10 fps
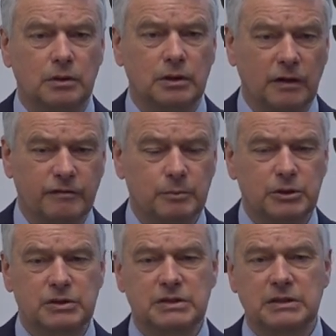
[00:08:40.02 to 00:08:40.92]

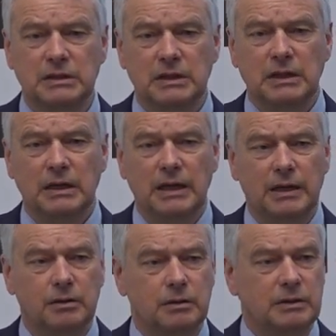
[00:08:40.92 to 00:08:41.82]
governments
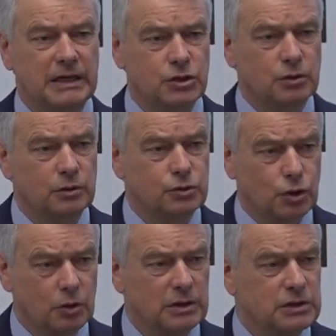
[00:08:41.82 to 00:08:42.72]
and national
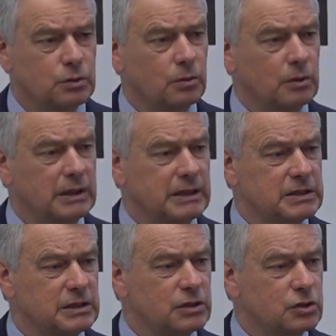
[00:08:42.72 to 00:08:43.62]
journalist
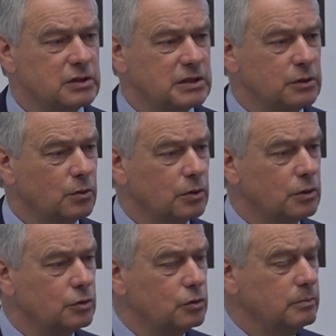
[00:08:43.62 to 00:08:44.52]
organizations in
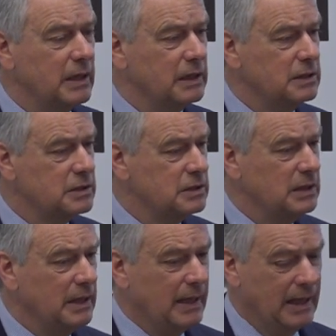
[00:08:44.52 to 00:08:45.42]
order to make this
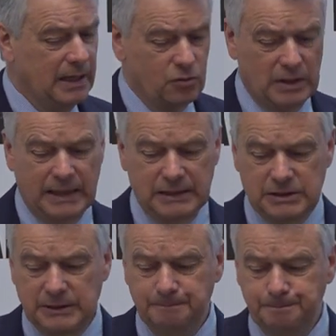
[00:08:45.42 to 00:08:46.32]
a reality.